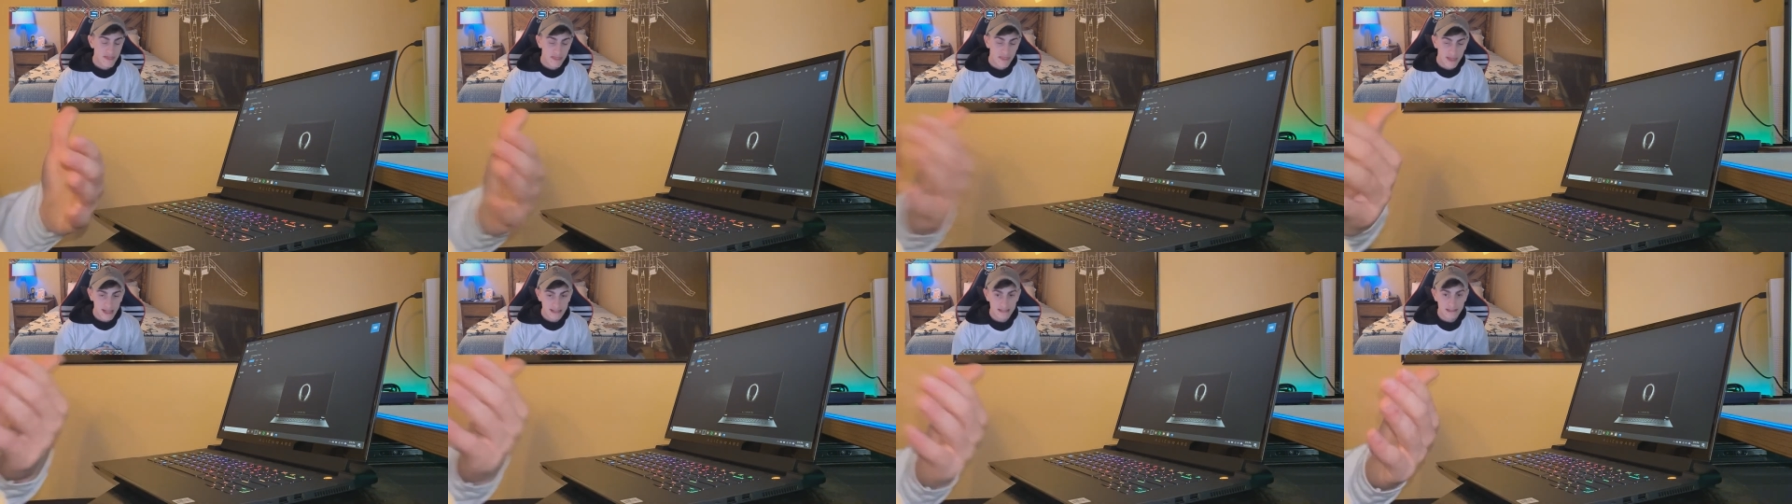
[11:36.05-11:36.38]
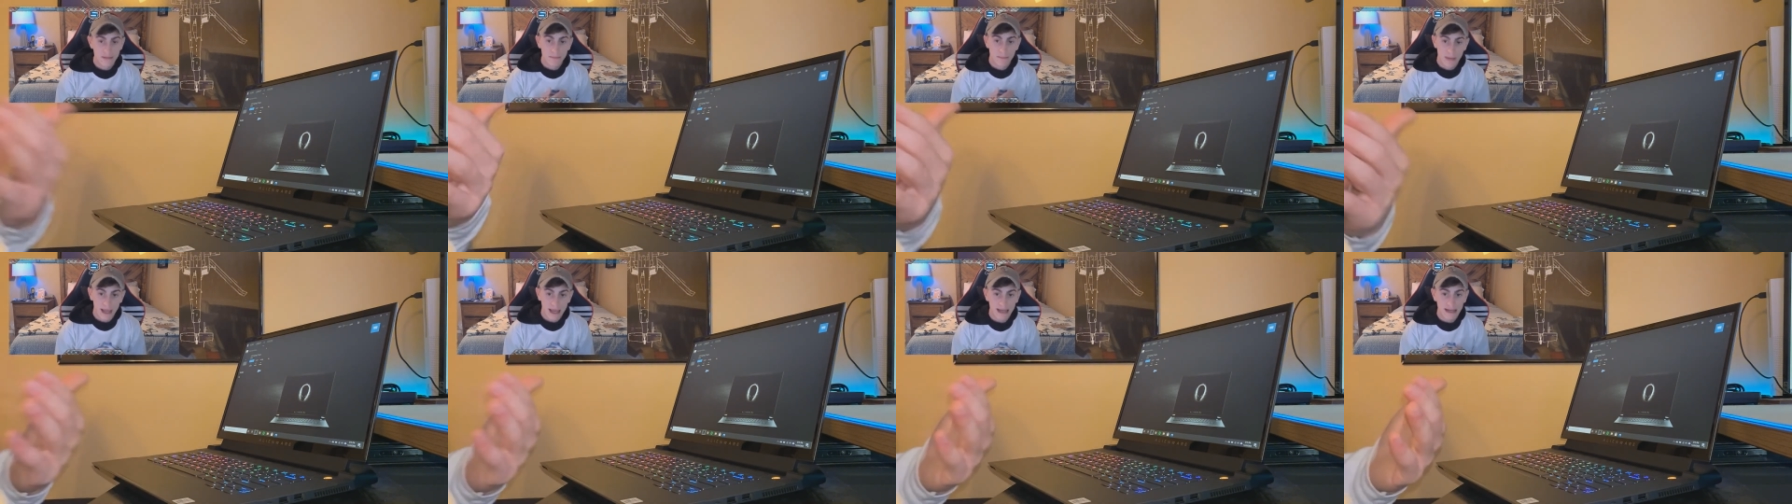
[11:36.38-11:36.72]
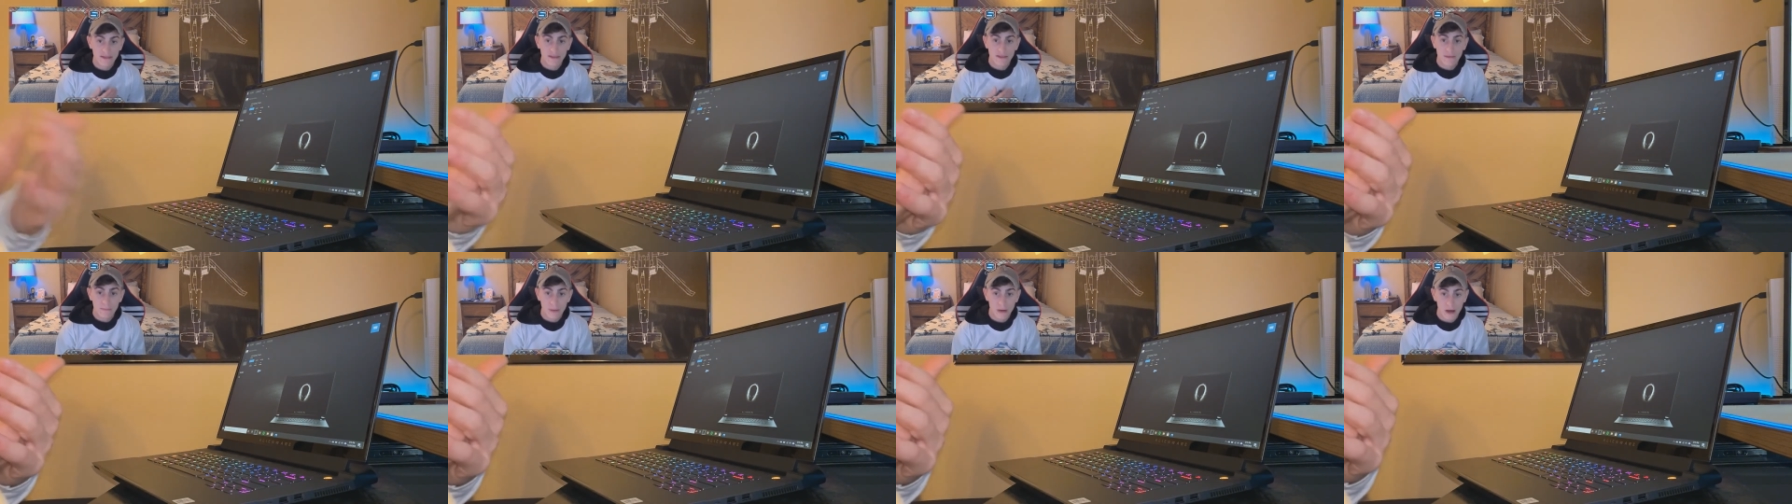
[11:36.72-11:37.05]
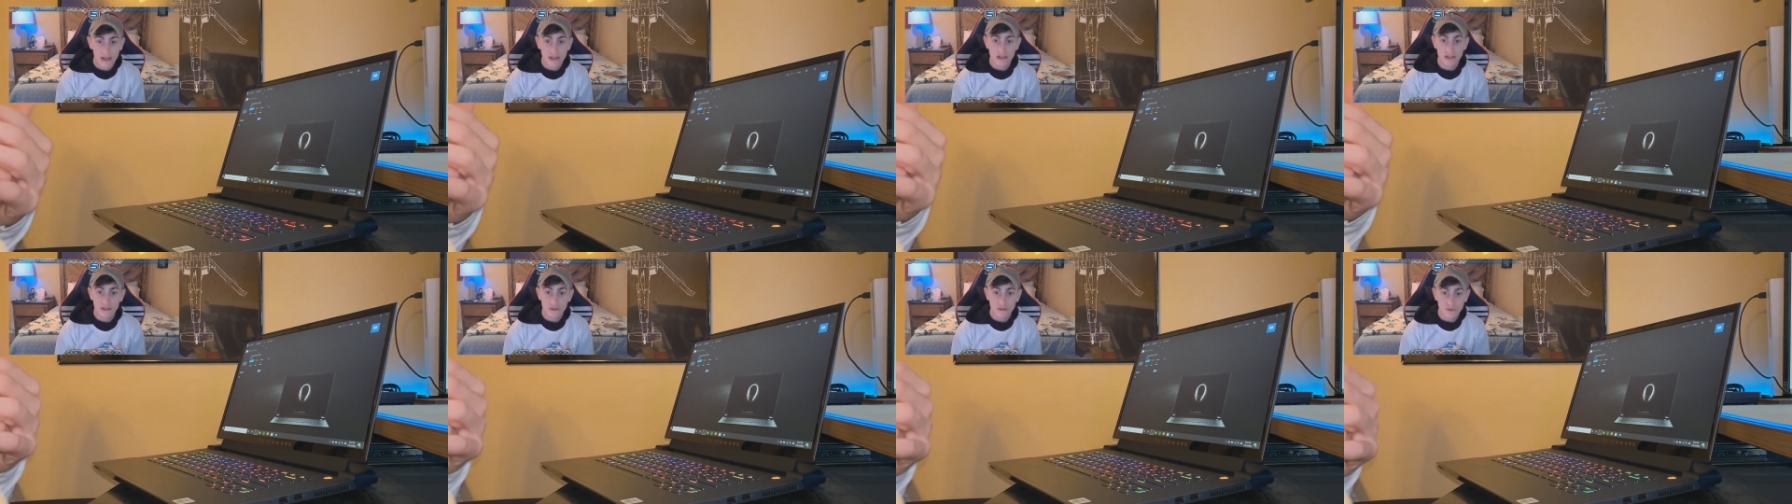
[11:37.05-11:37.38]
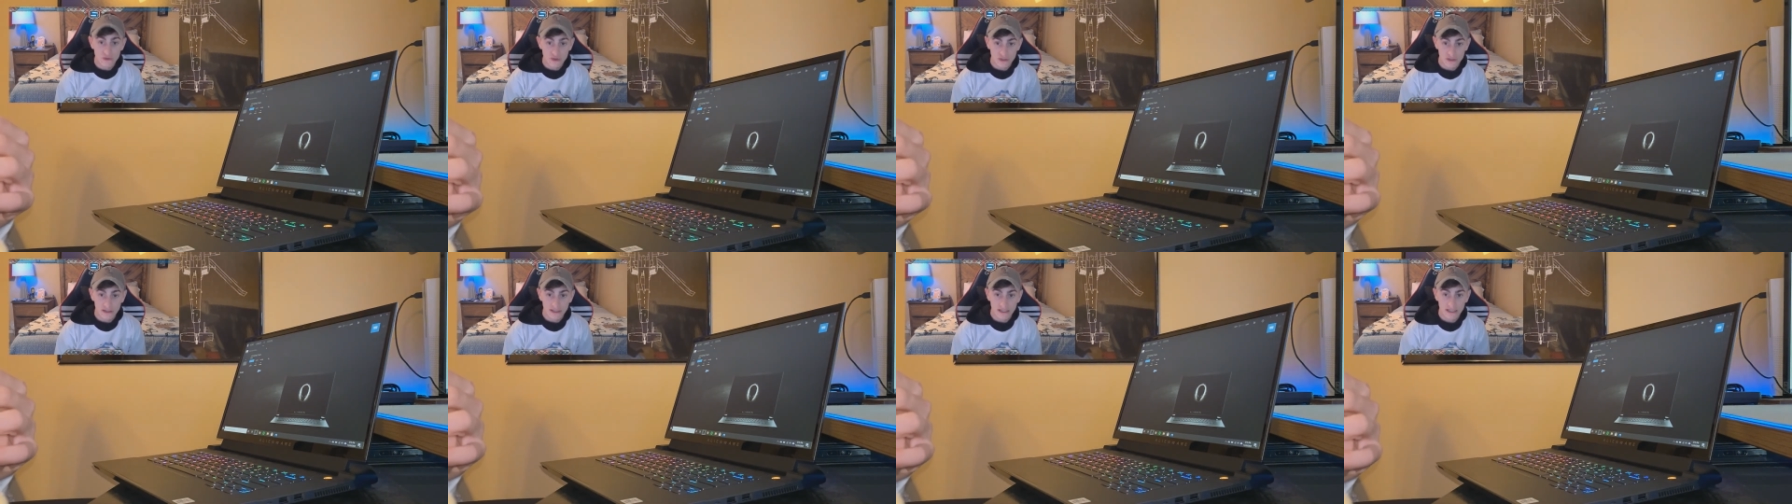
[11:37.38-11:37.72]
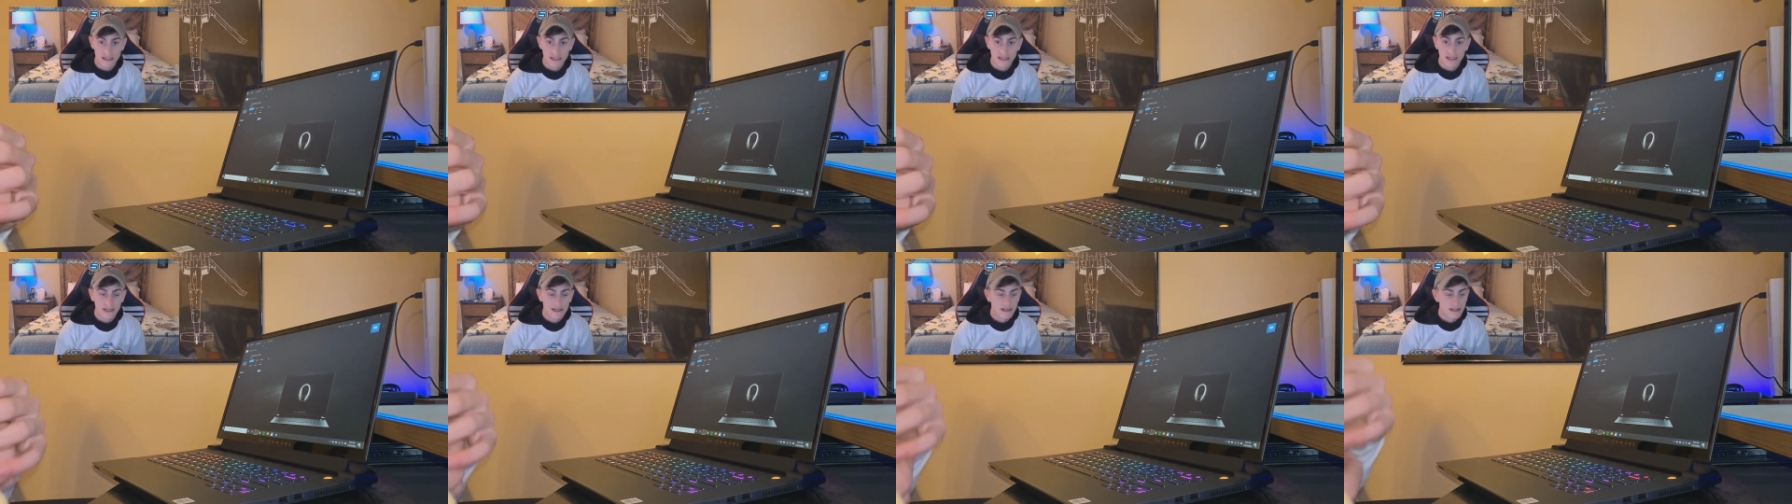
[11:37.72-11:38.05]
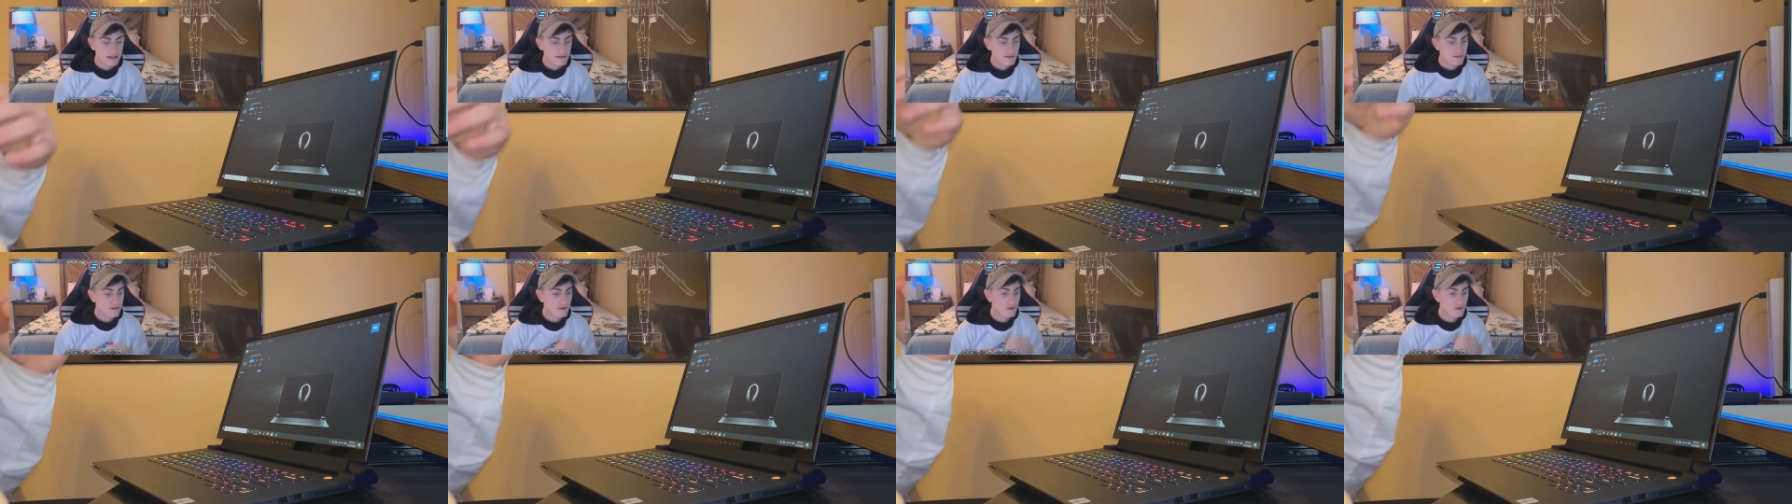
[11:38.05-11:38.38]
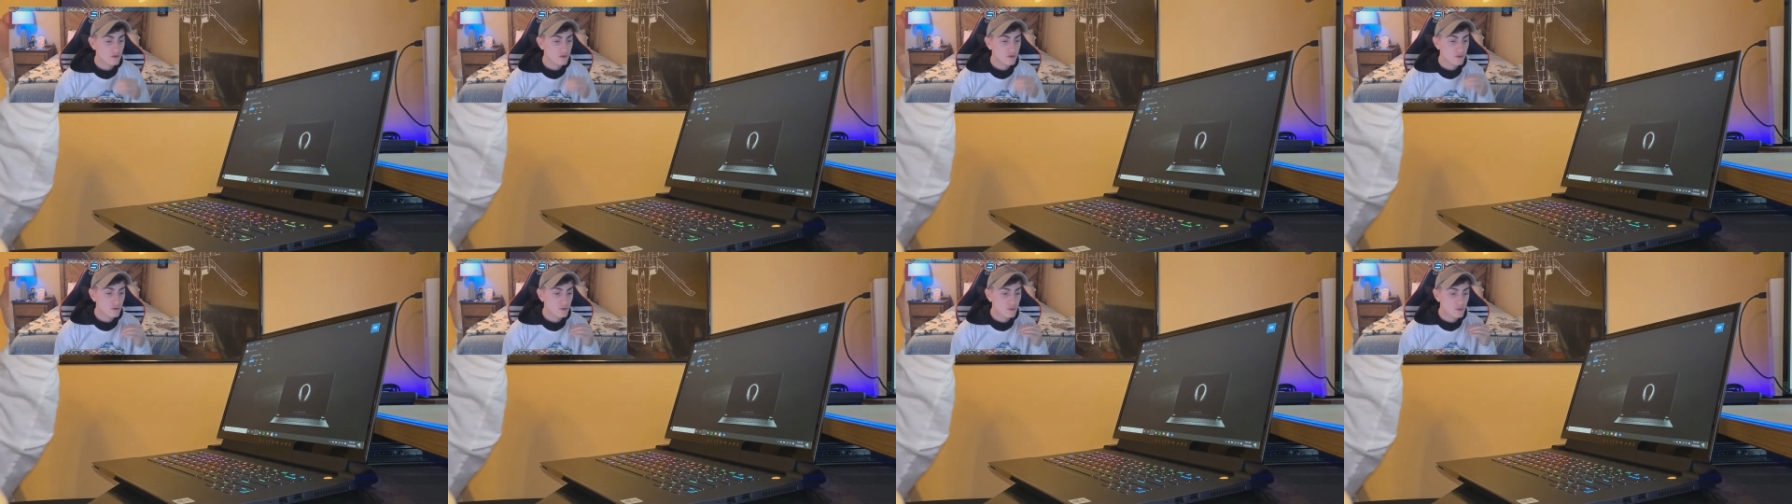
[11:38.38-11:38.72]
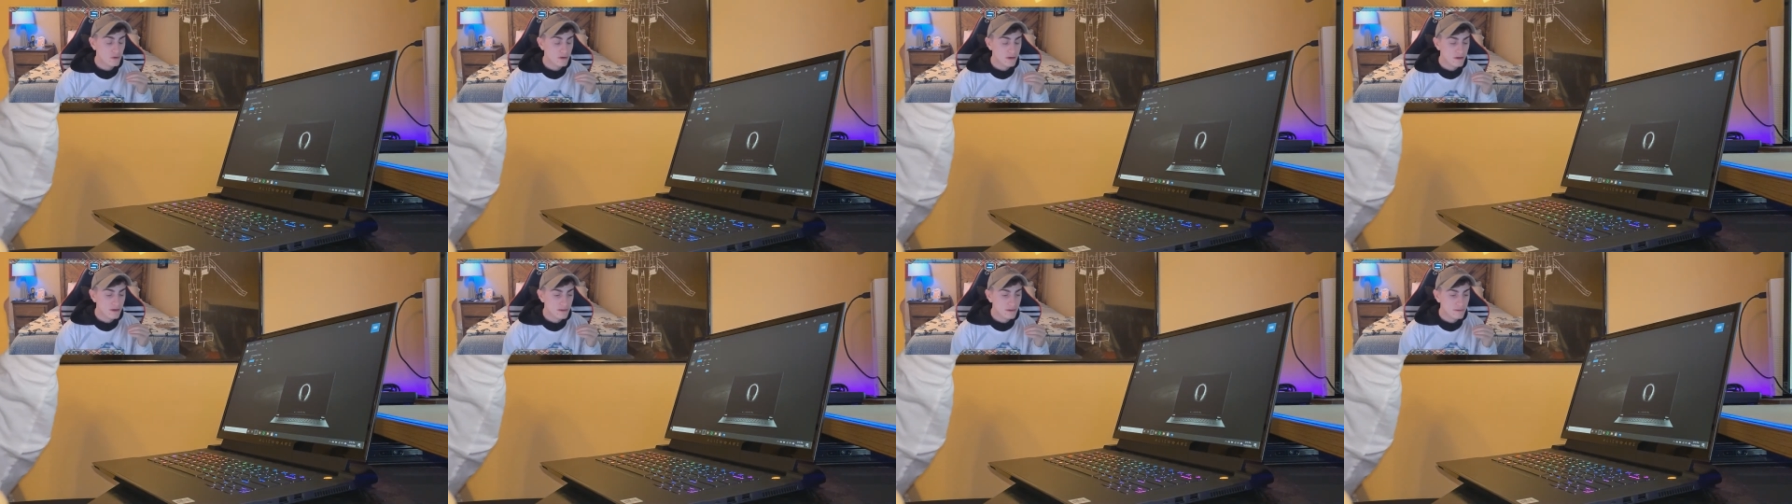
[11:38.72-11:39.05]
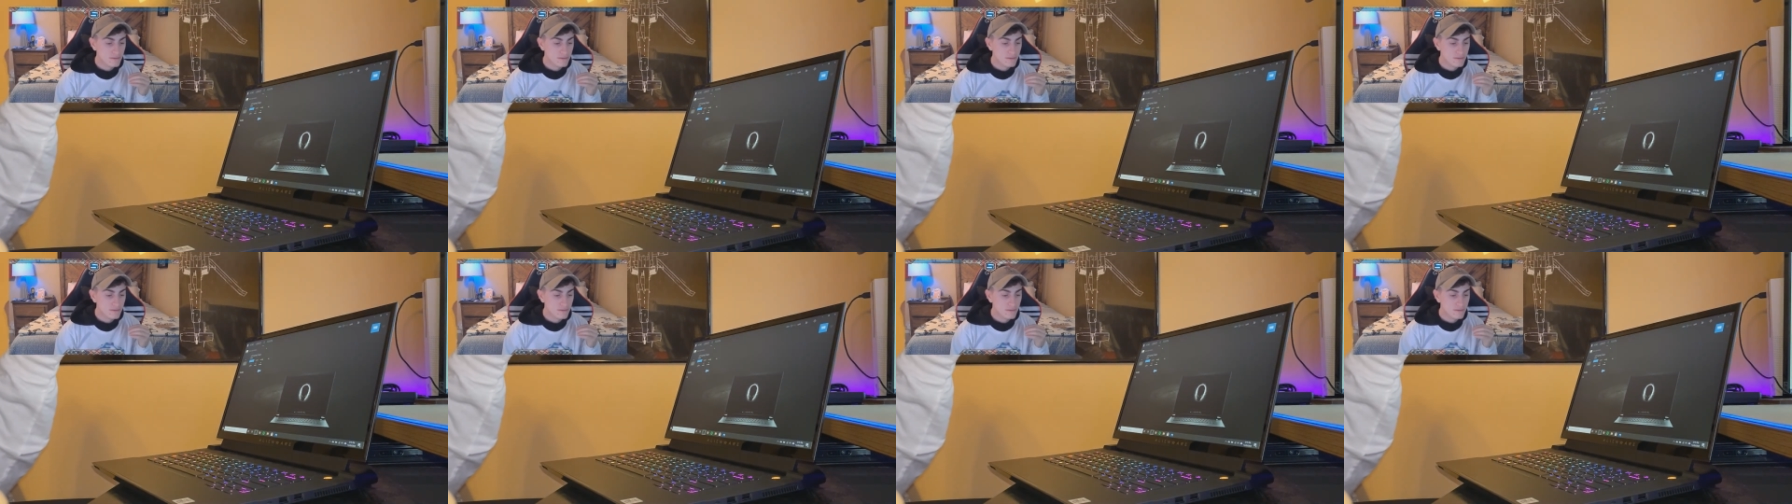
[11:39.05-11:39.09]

That's a pain in the butt usually to